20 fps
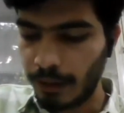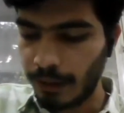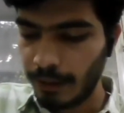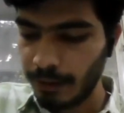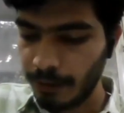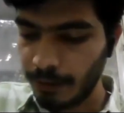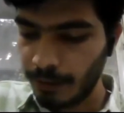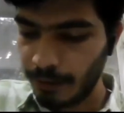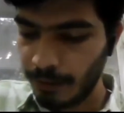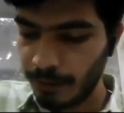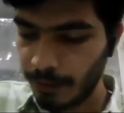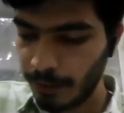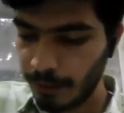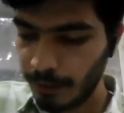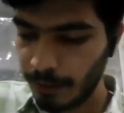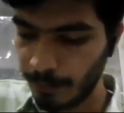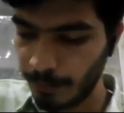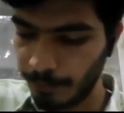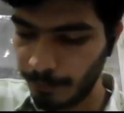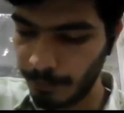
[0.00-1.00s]
L
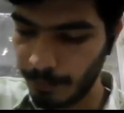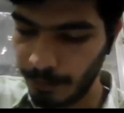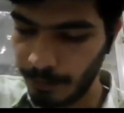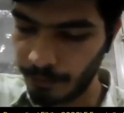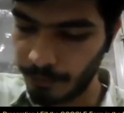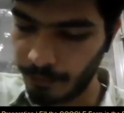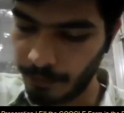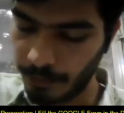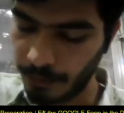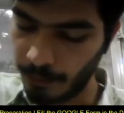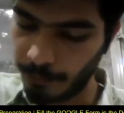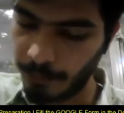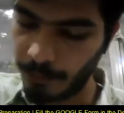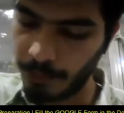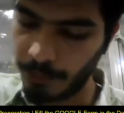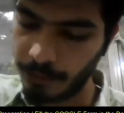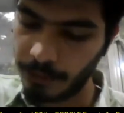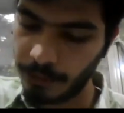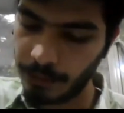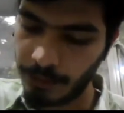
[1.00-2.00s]
S is one
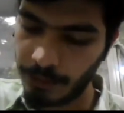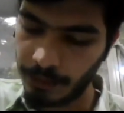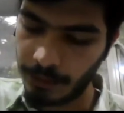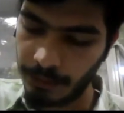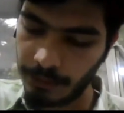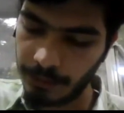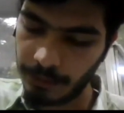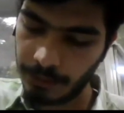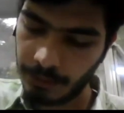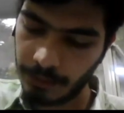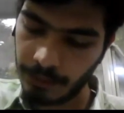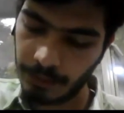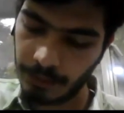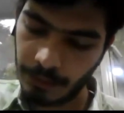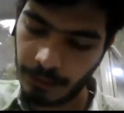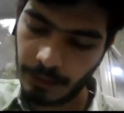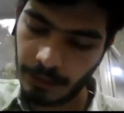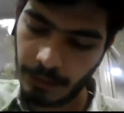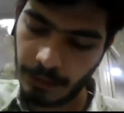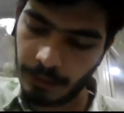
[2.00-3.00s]
upon C S.
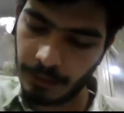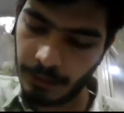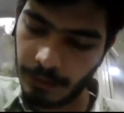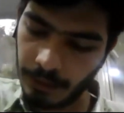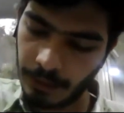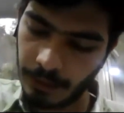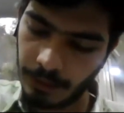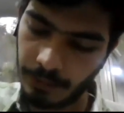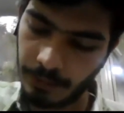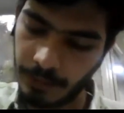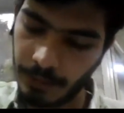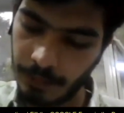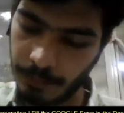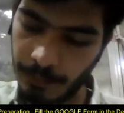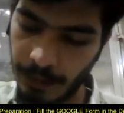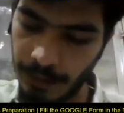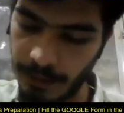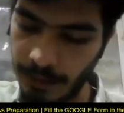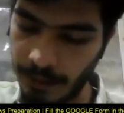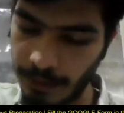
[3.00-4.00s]
I
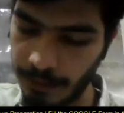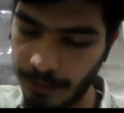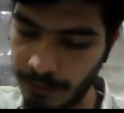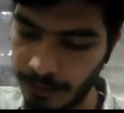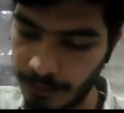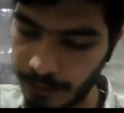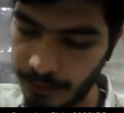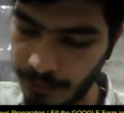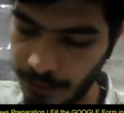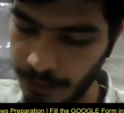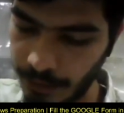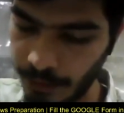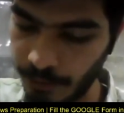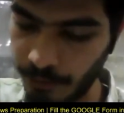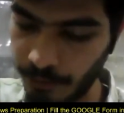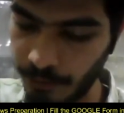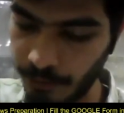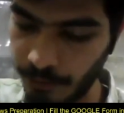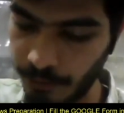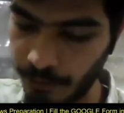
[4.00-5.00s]
will, my
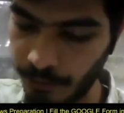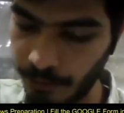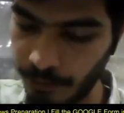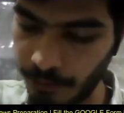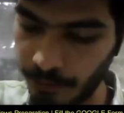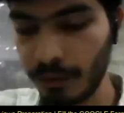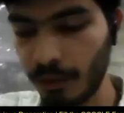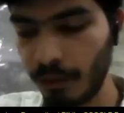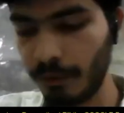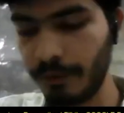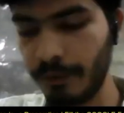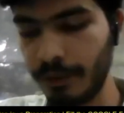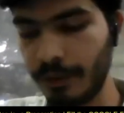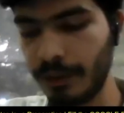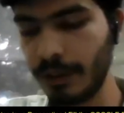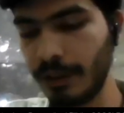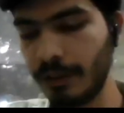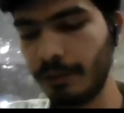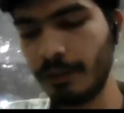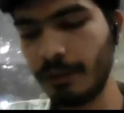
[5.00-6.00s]
characteristic equation, one
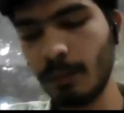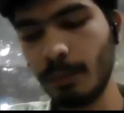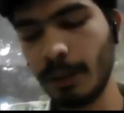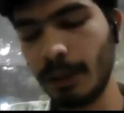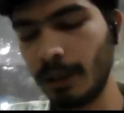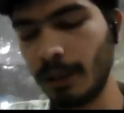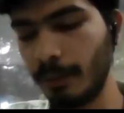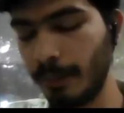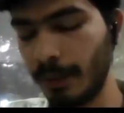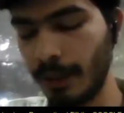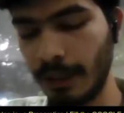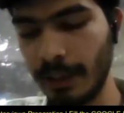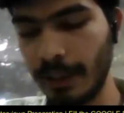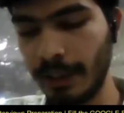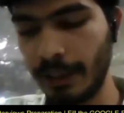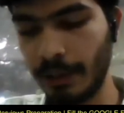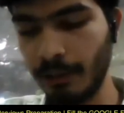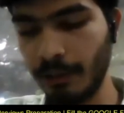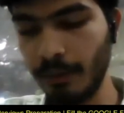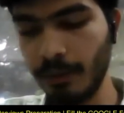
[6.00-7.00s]
coefficient will
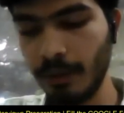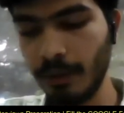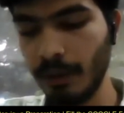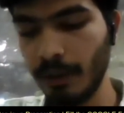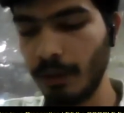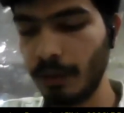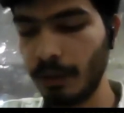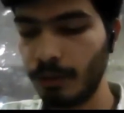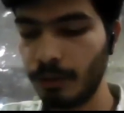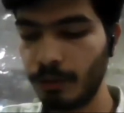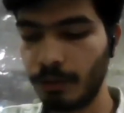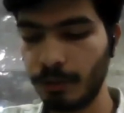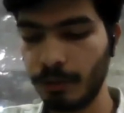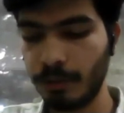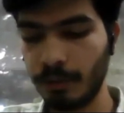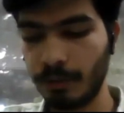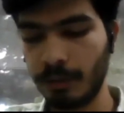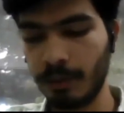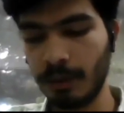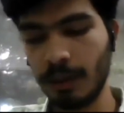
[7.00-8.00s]
become negative.
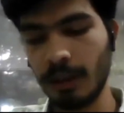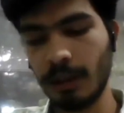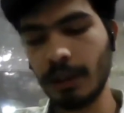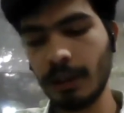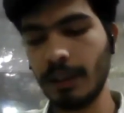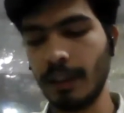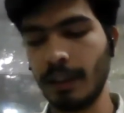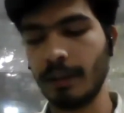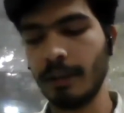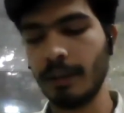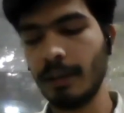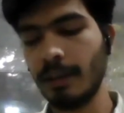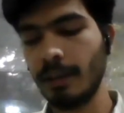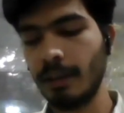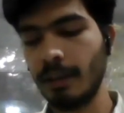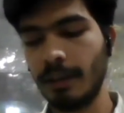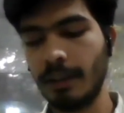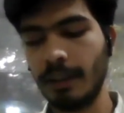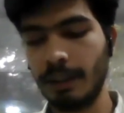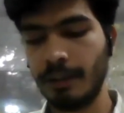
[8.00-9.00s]
So, uh, yeah,
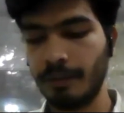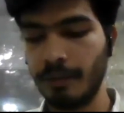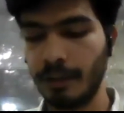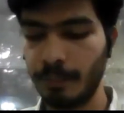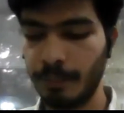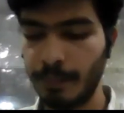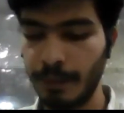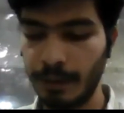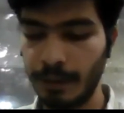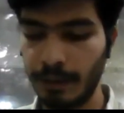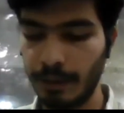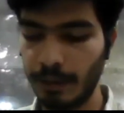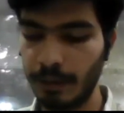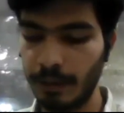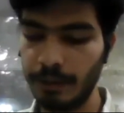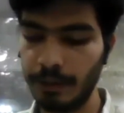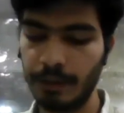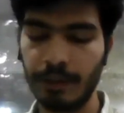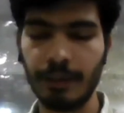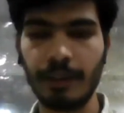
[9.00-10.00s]
it will be
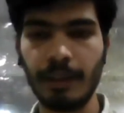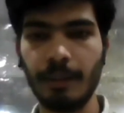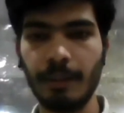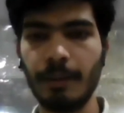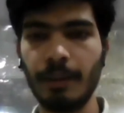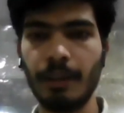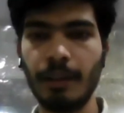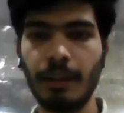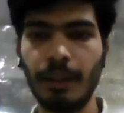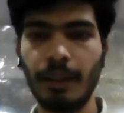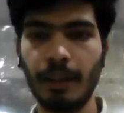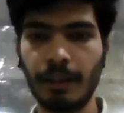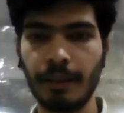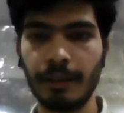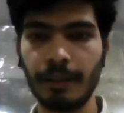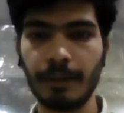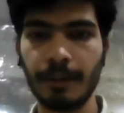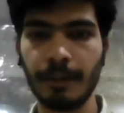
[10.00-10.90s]
unstable.